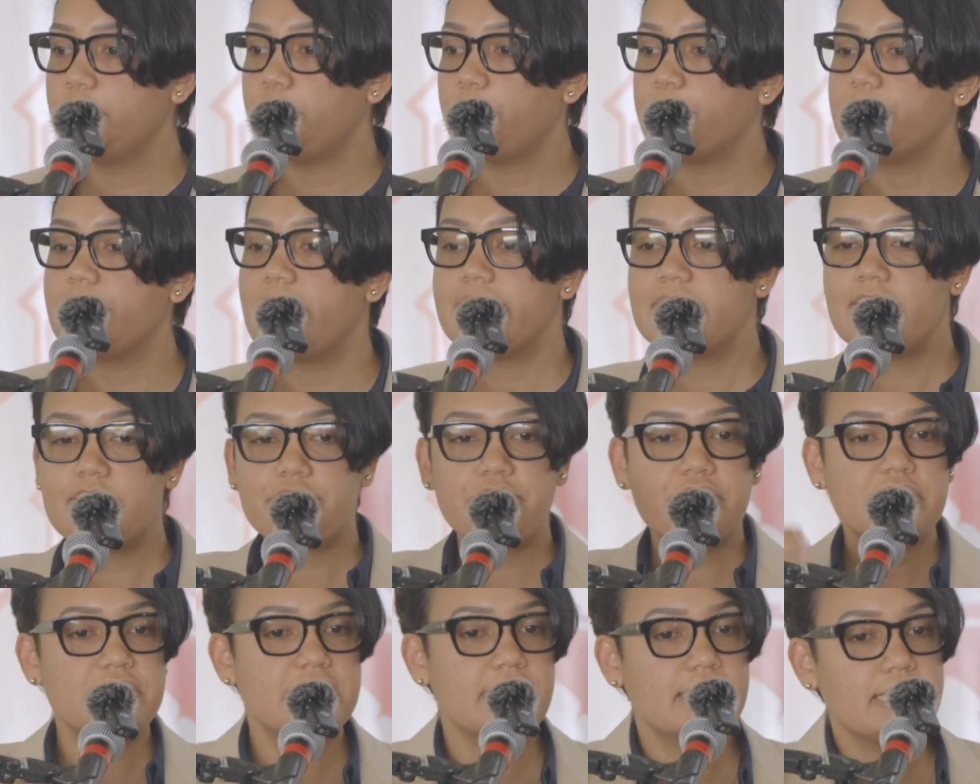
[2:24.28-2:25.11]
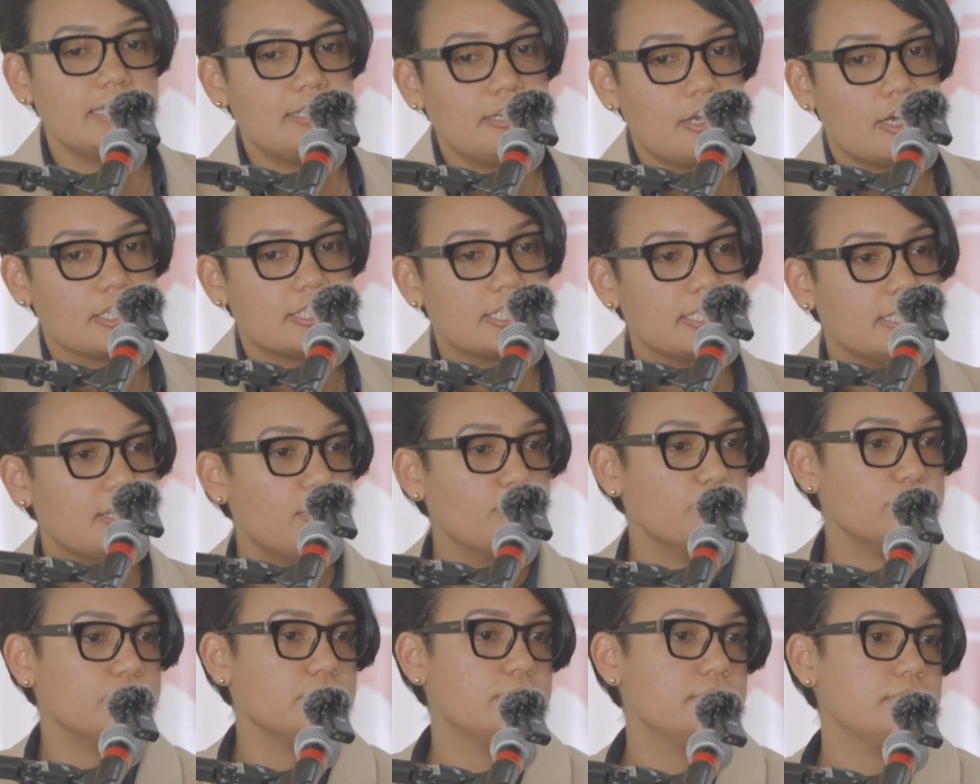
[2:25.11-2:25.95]
We had everything lotted
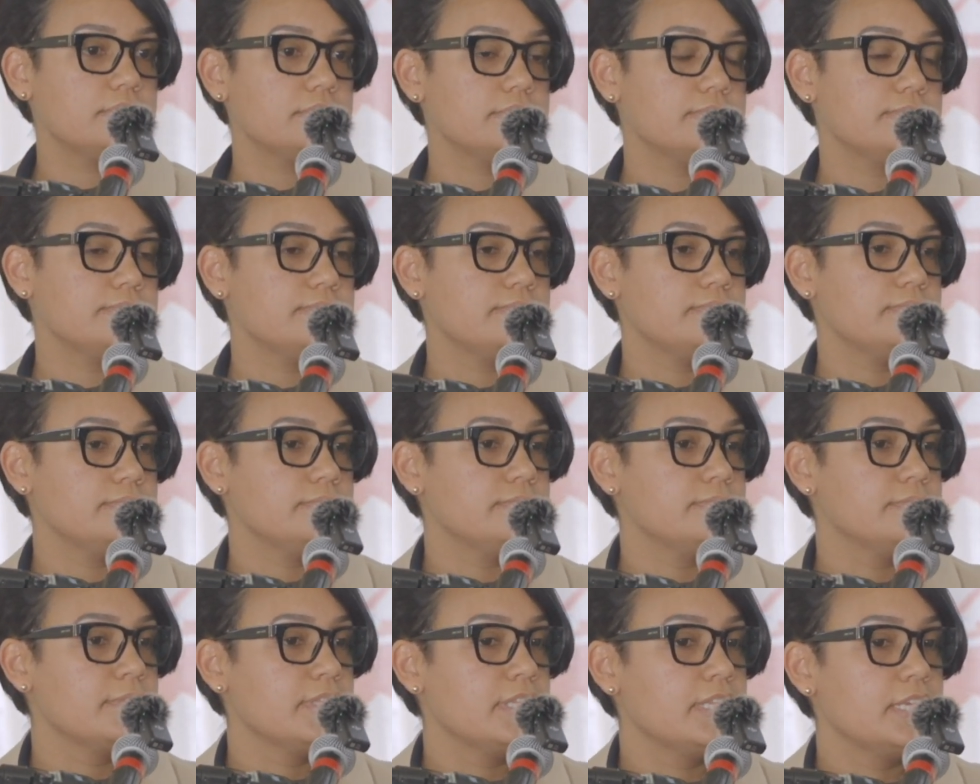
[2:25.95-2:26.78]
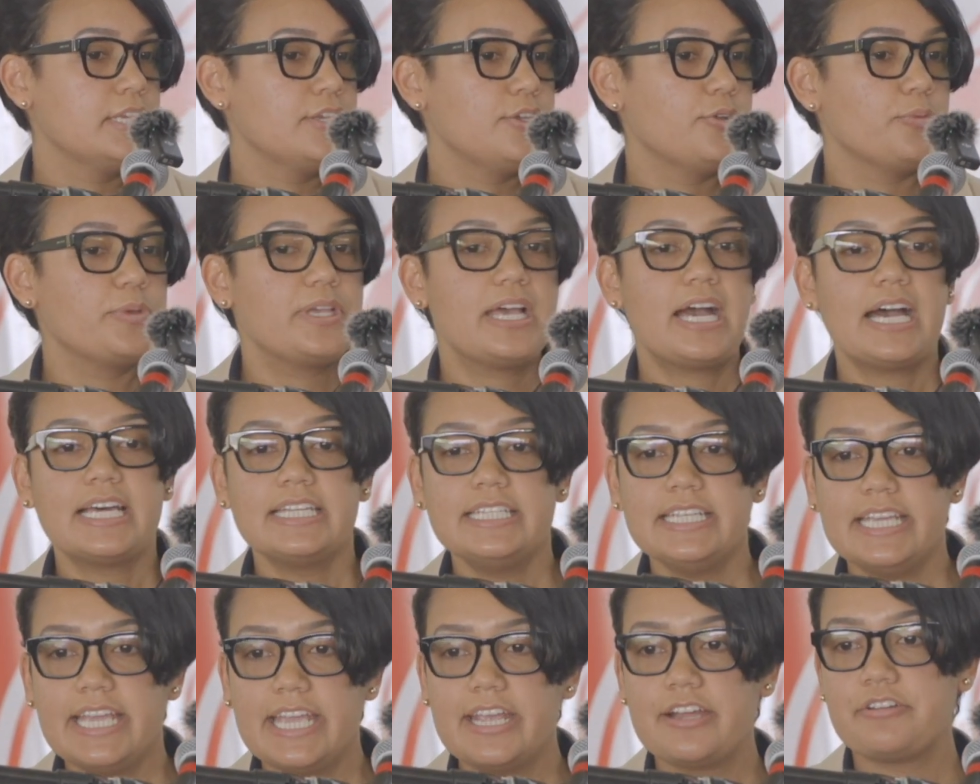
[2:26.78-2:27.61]
out. We had
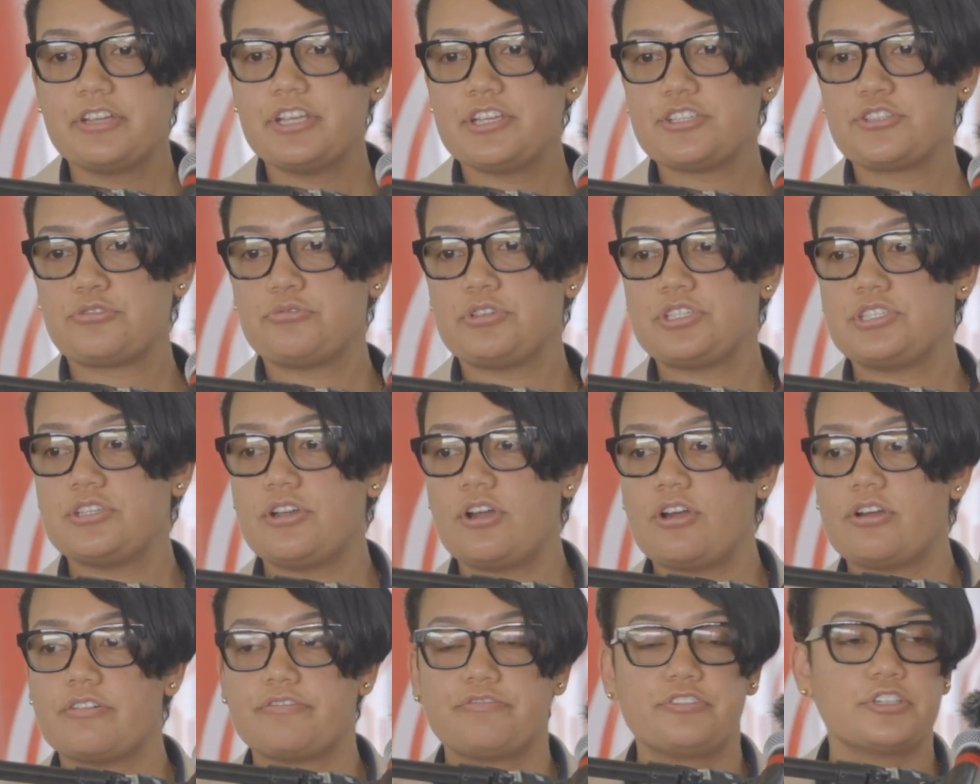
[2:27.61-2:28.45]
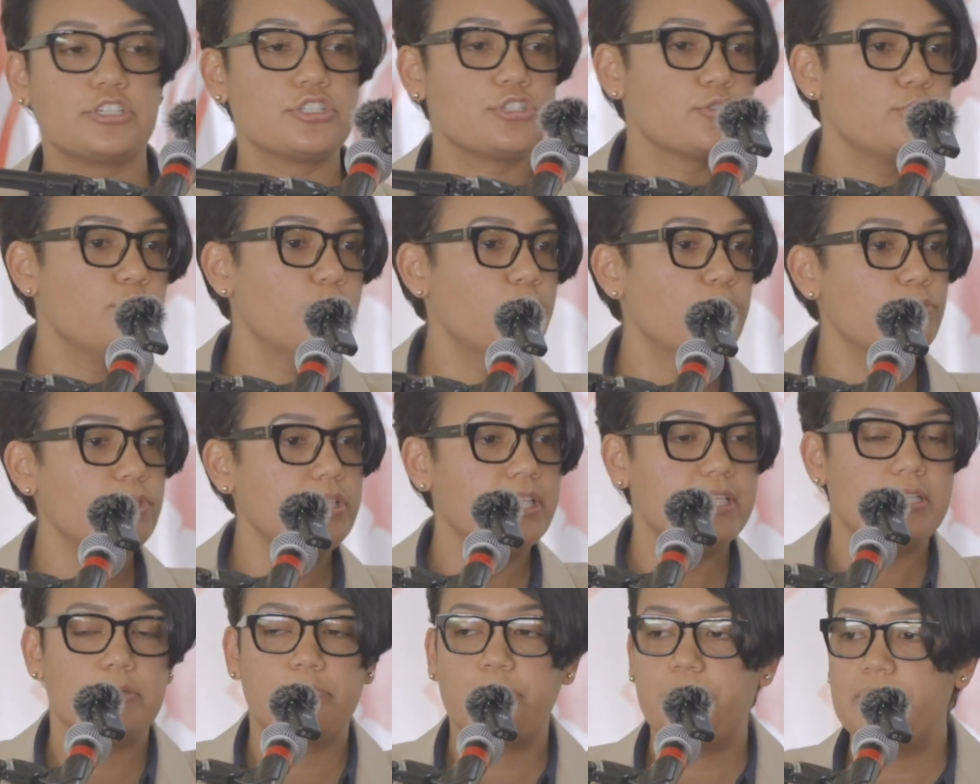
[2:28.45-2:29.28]
the areas reserved for the school
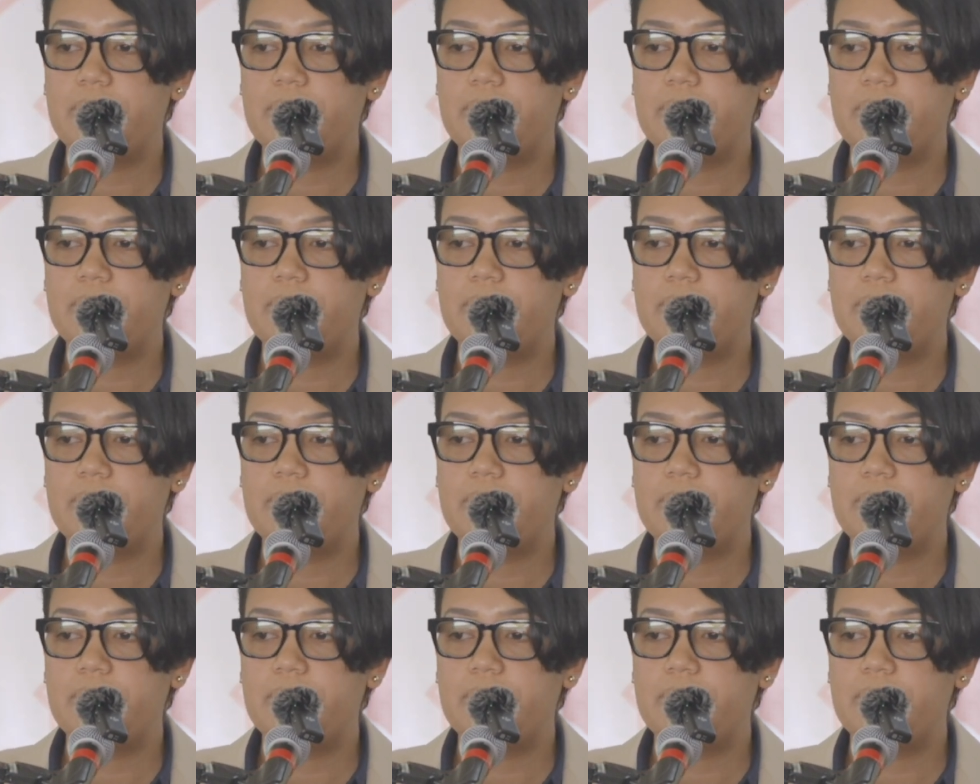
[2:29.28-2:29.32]
and the